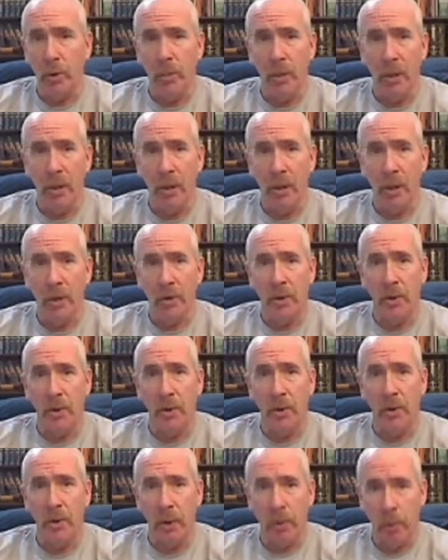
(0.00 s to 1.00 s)

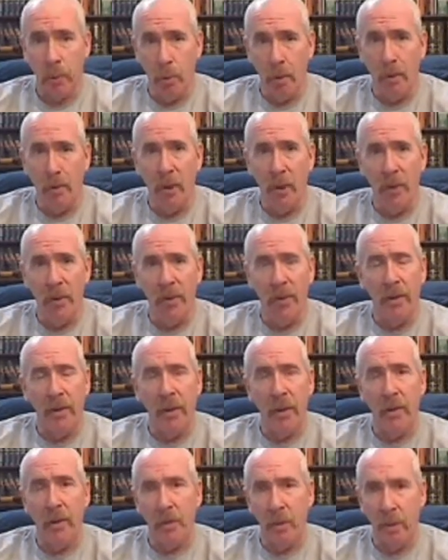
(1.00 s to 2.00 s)
because the three main
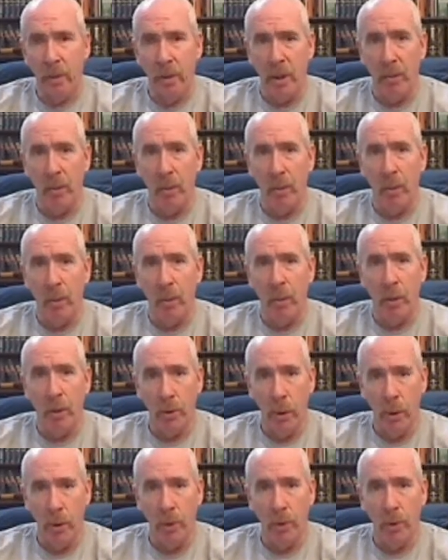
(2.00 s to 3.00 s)
things that people
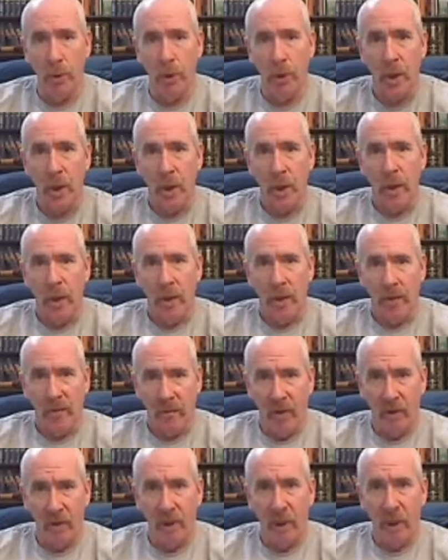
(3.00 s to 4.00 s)
use
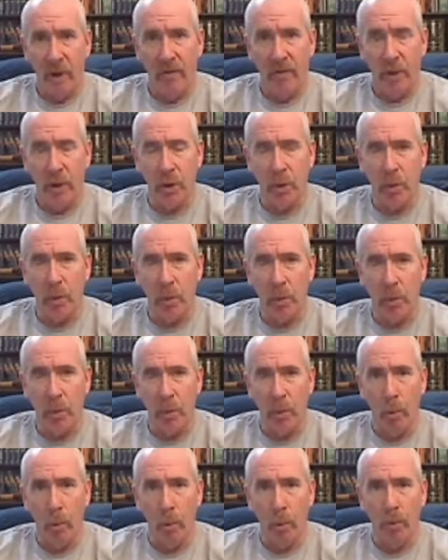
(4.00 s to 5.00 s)
investigative consumer
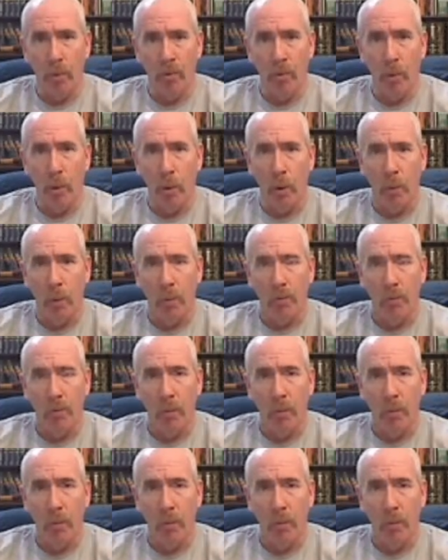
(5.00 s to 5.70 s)
reports for: